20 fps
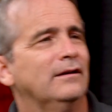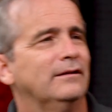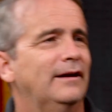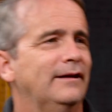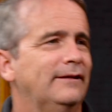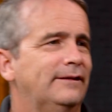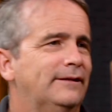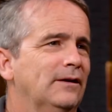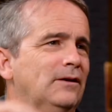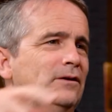
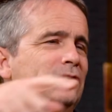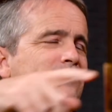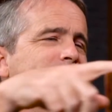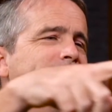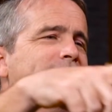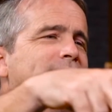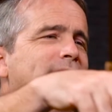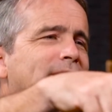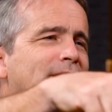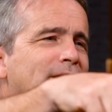Like those
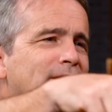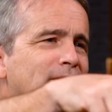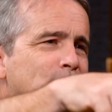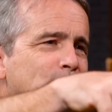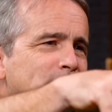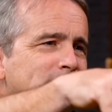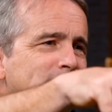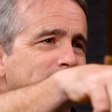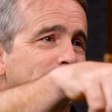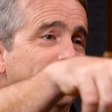there, you
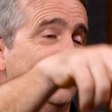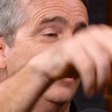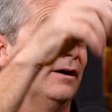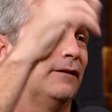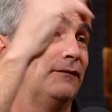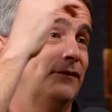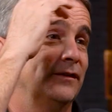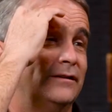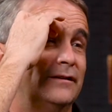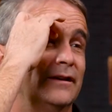would just buy
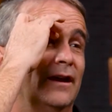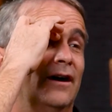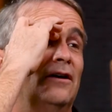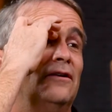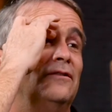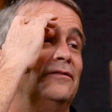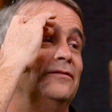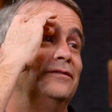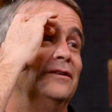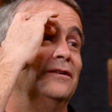off the
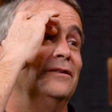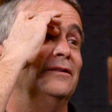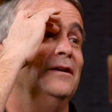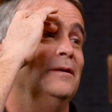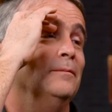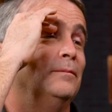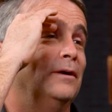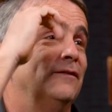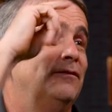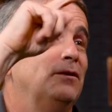shelf. So,
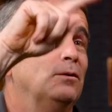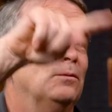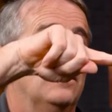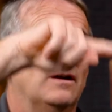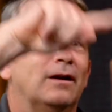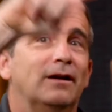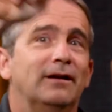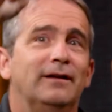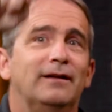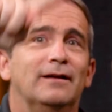but if you
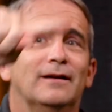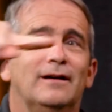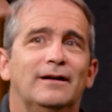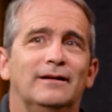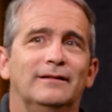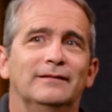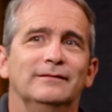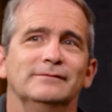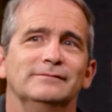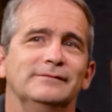wanted
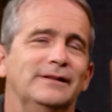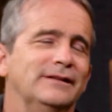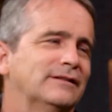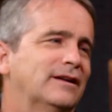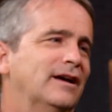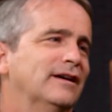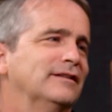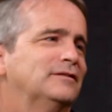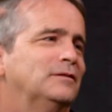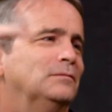neon
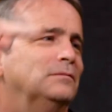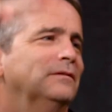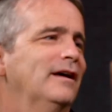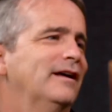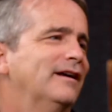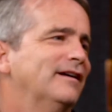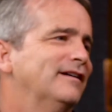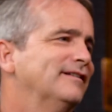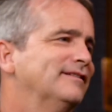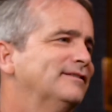custom
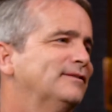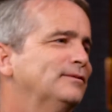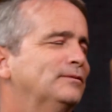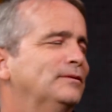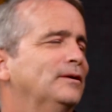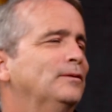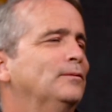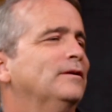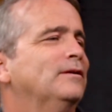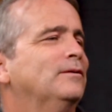letters,
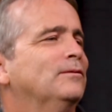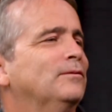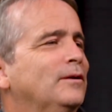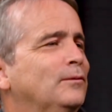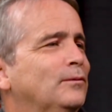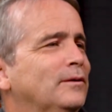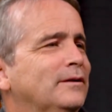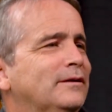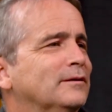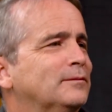we
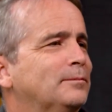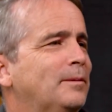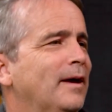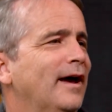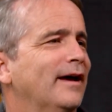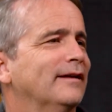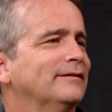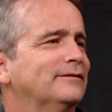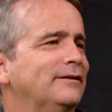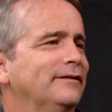would just
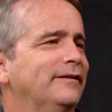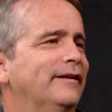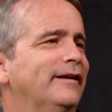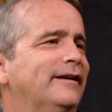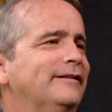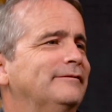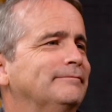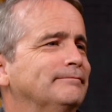pass on that.